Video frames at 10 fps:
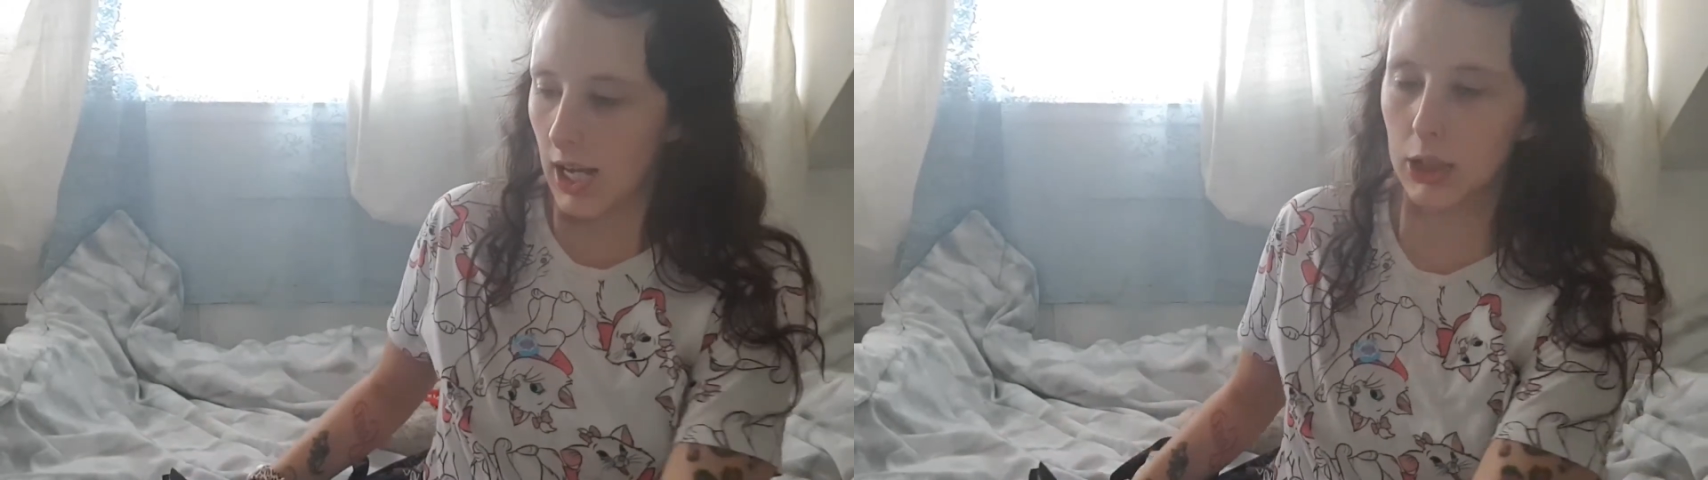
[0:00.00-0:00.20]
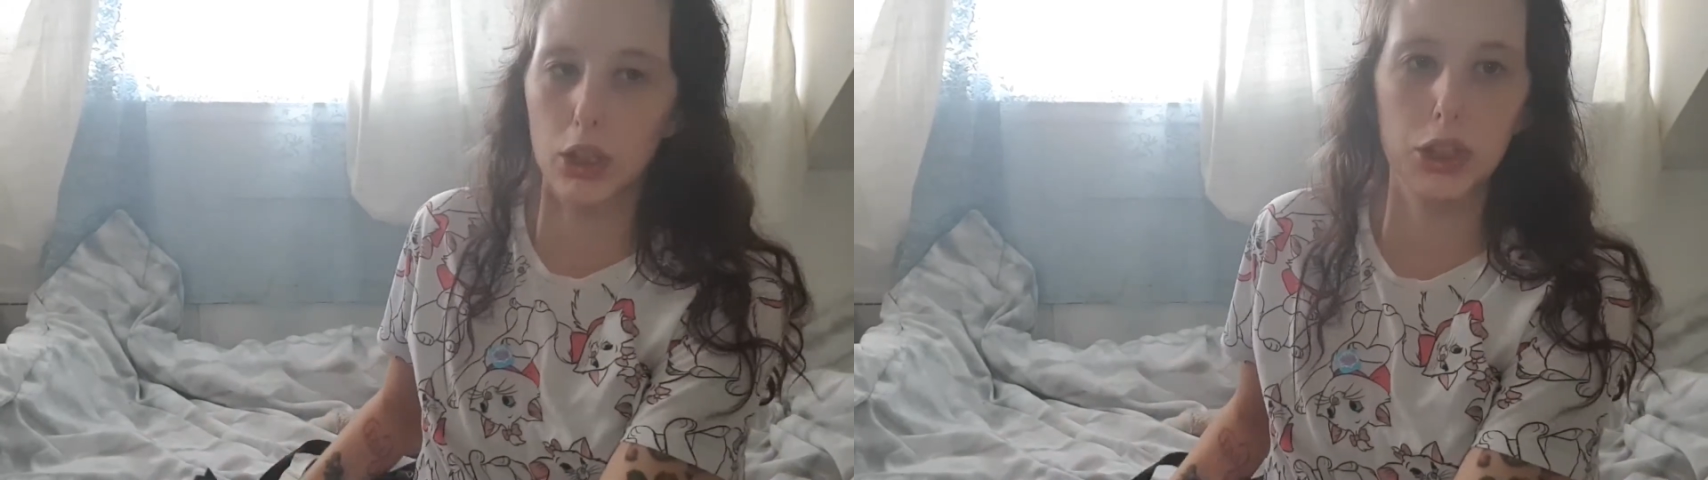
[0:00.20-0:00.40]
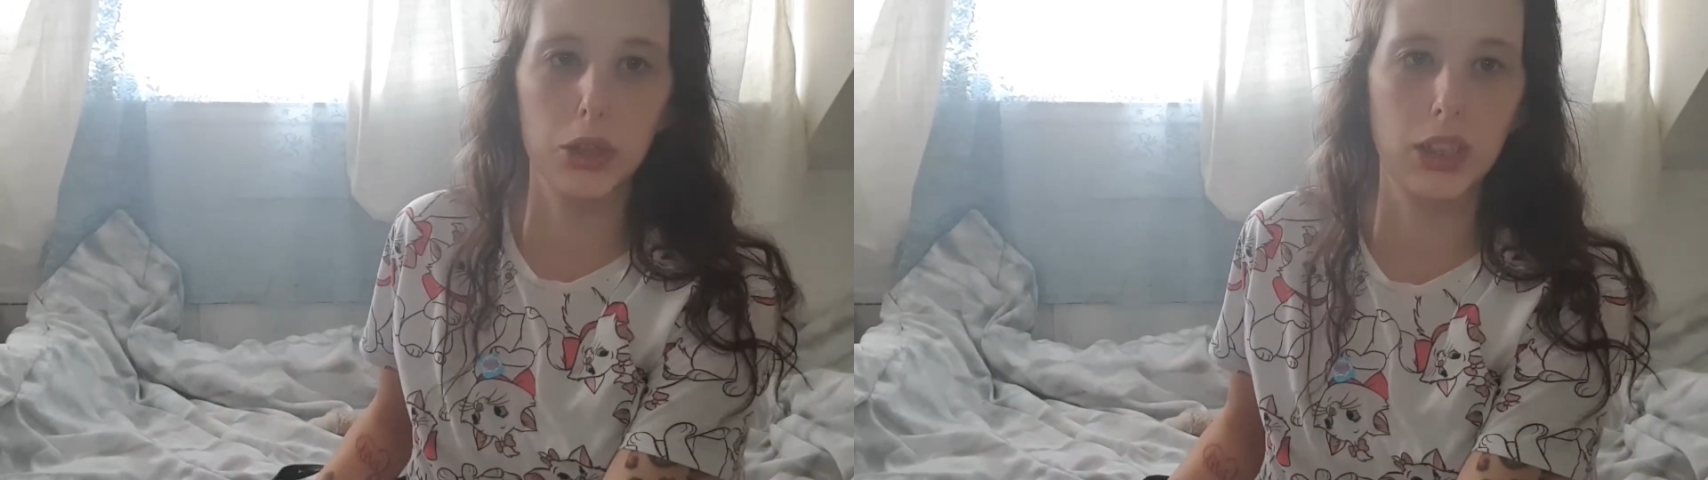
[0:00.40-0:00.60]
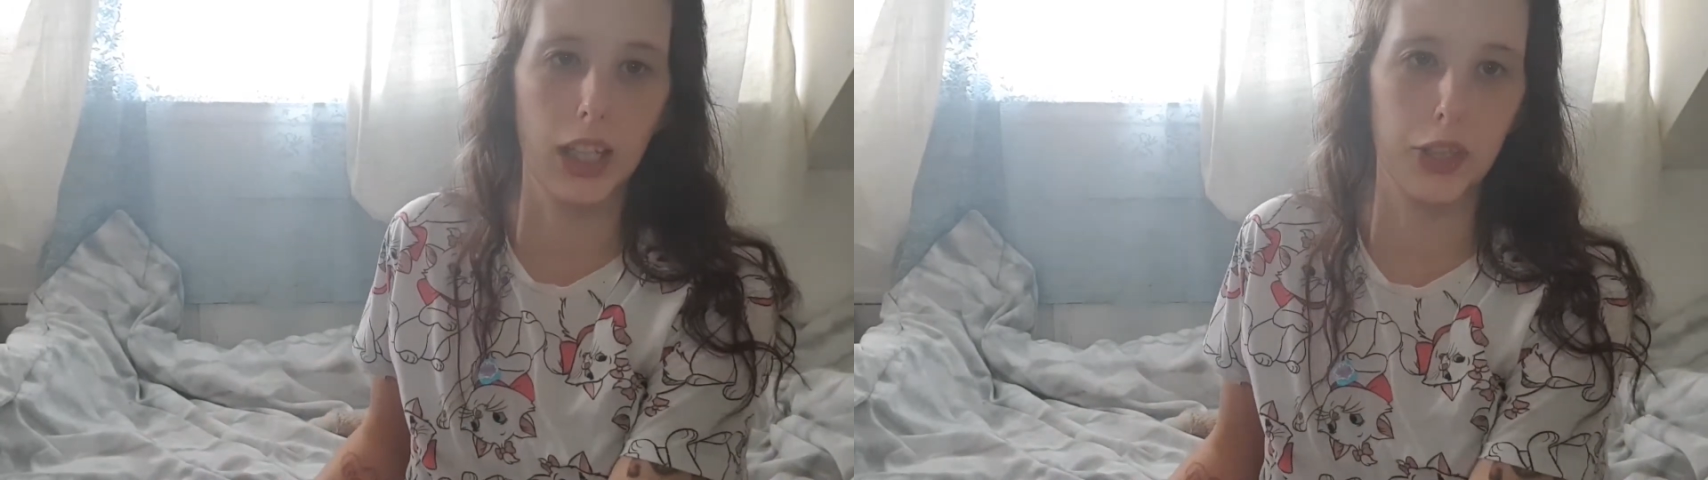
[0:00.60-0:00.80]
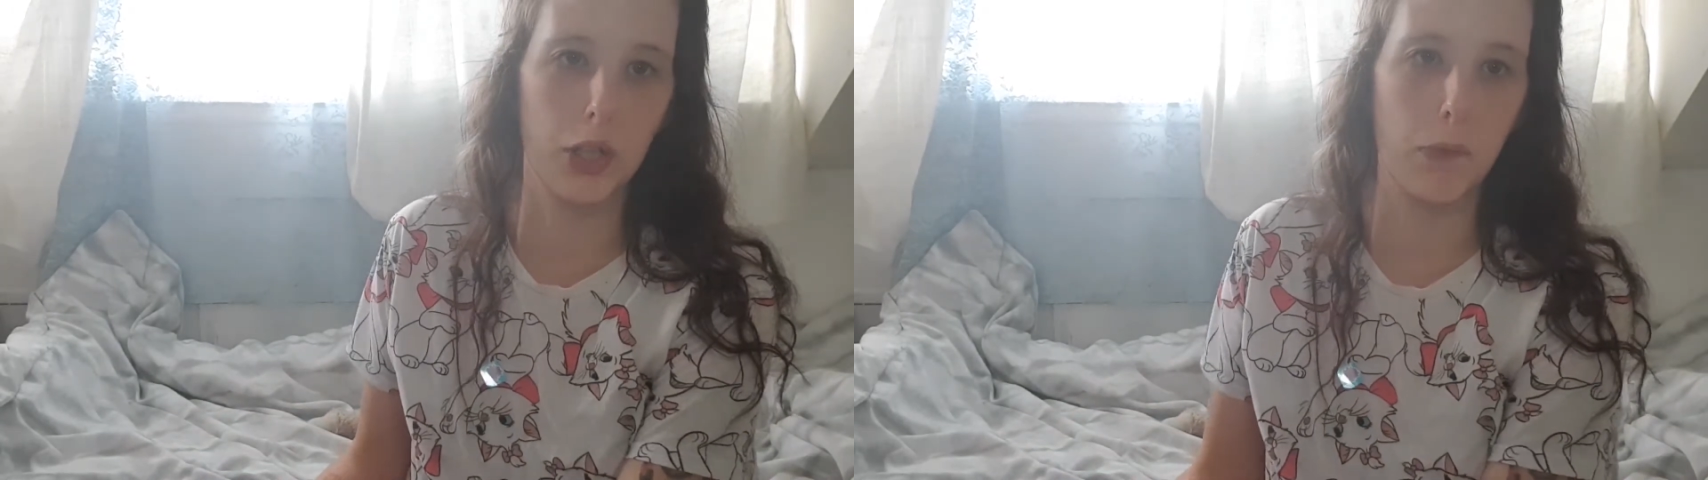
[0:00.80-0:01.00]
I don't use
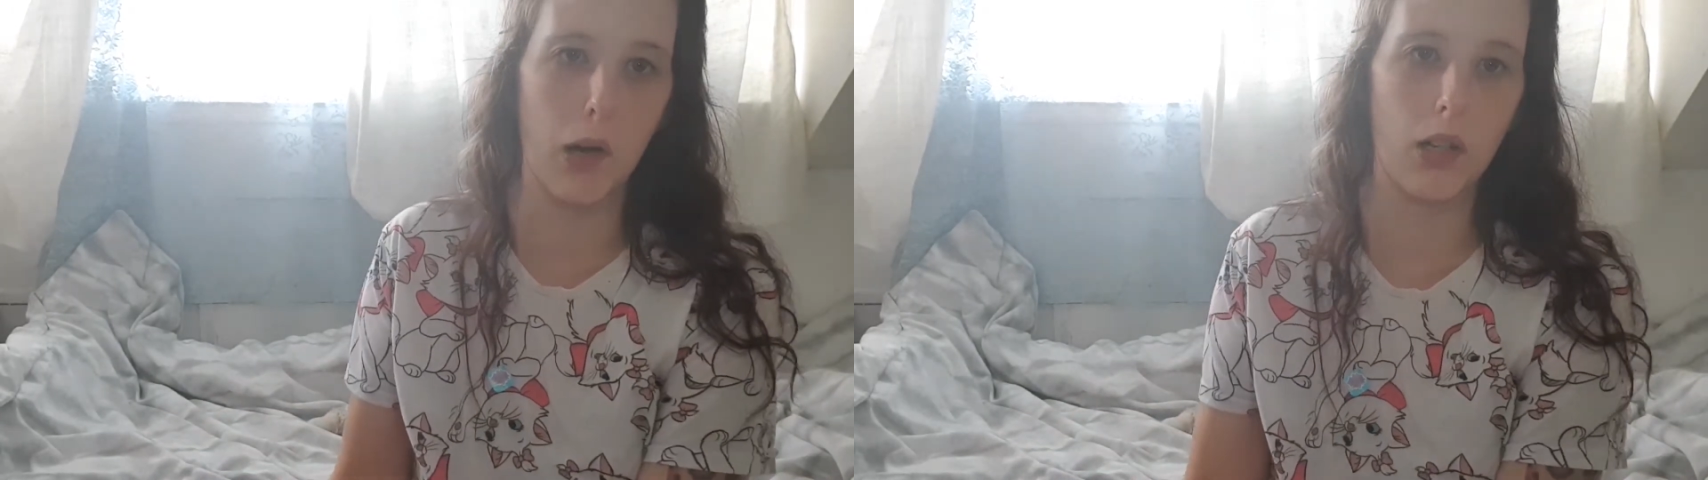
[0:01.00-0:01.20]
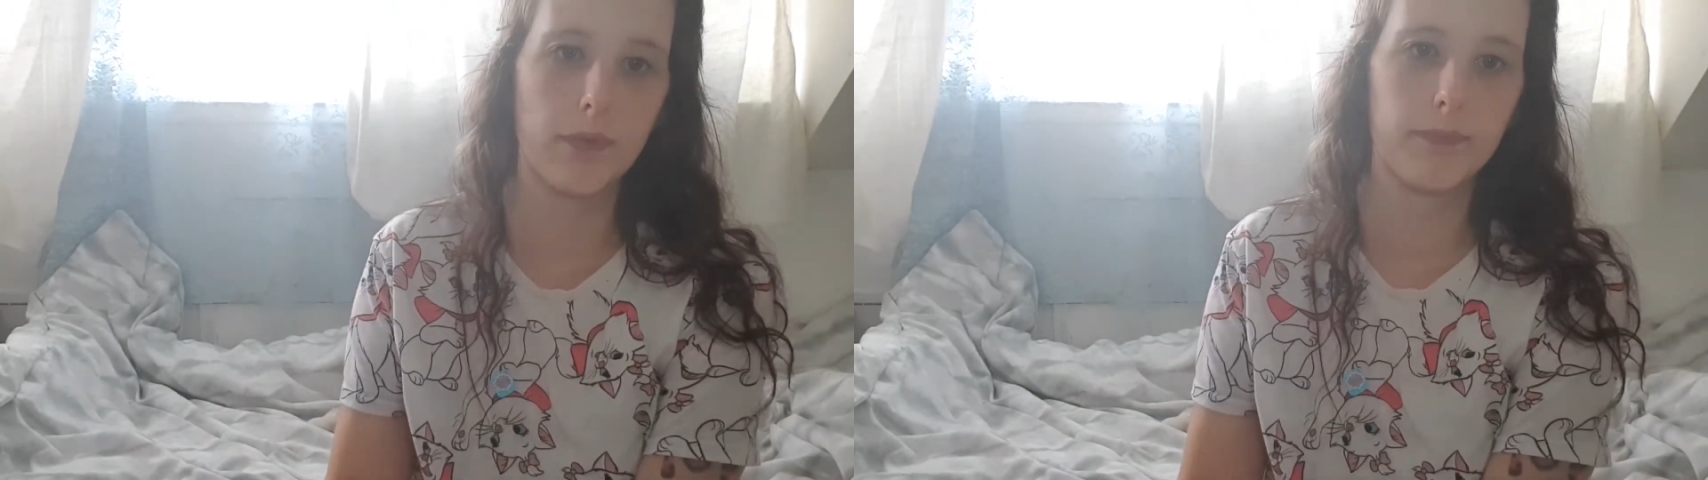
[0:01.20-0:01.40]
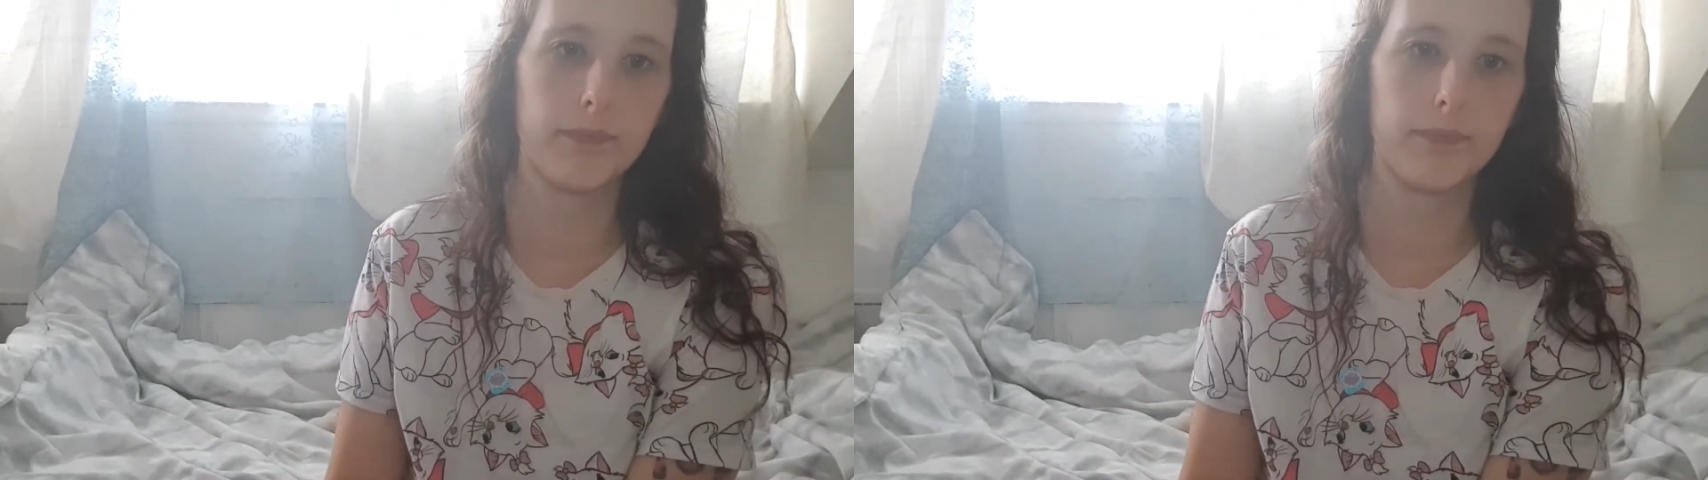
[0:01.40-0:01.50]
that no more.